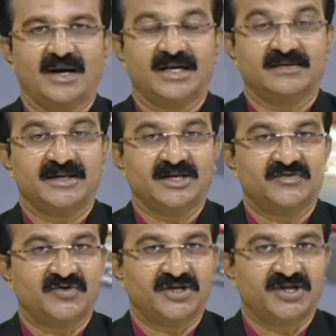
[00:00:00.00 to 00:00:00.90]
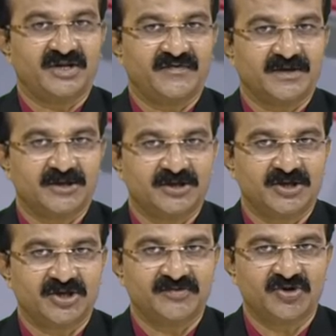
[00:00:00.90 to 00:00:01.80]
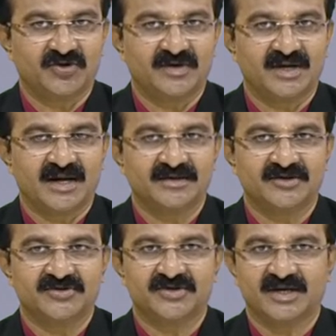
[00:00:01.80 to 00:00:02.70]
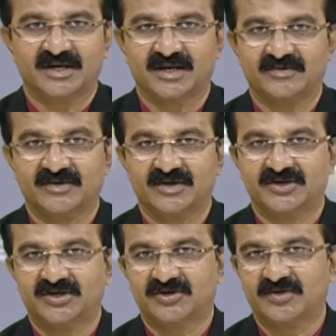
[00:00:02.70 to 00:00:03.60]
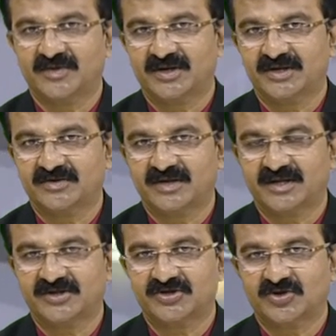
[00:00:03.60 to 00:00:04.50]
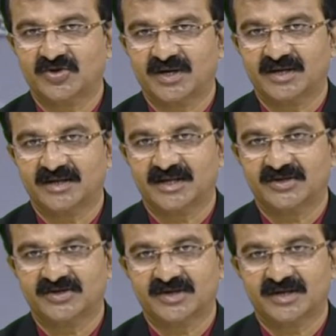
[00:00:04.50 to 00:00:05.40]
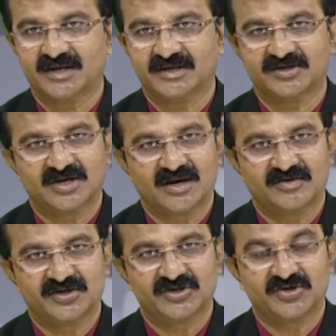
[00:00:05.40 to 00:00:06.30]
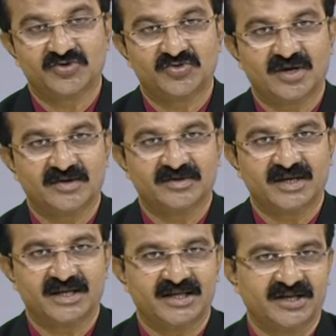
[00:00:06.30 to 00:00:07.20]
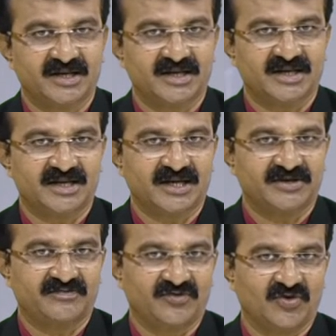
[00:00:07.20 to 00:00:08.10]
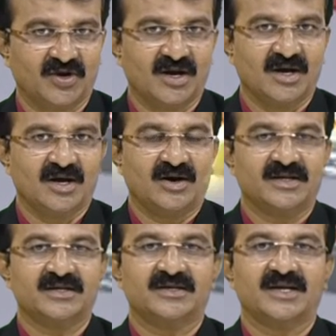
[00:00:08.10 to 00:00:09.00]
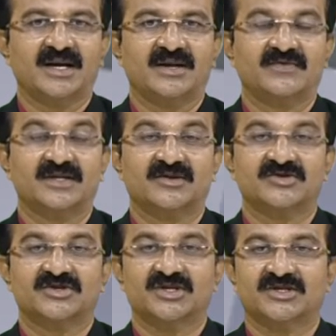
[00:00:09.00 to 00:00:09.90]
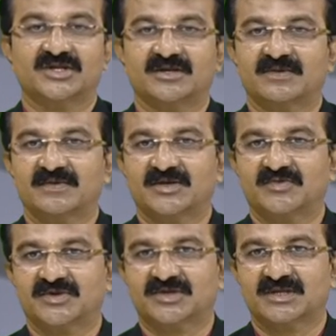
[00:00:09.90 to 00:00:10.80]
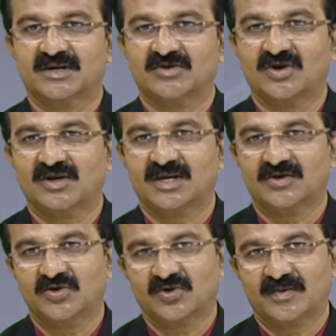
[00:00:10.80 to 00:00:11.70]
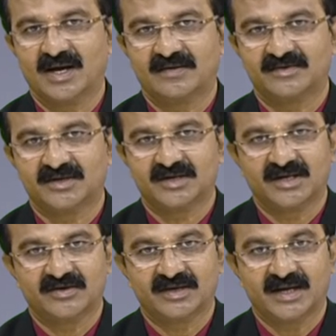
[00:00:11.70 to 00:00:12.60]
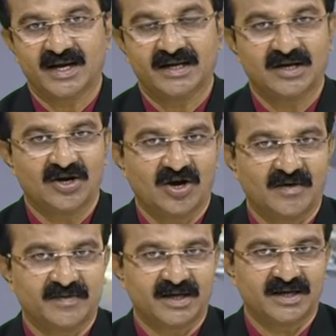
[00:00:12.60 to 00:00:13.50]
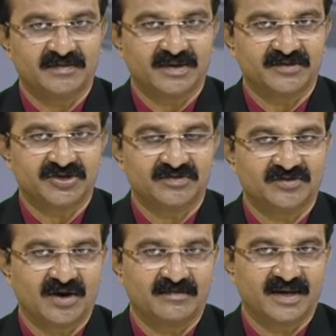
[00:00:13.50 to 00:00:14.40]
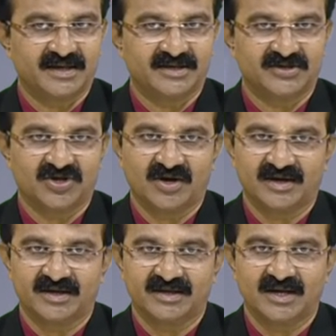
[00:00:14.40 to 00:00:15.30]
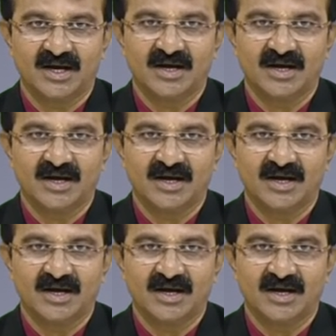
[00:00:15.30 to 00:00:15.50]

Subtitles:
As many as 43 persons succumbed to COVID-19 on Sunday. With this, the cumulative death toll in the district has now reached to 2,384. On the other hand, 1,650 persons have gone home after recovery and obtaining permission from medical authorities.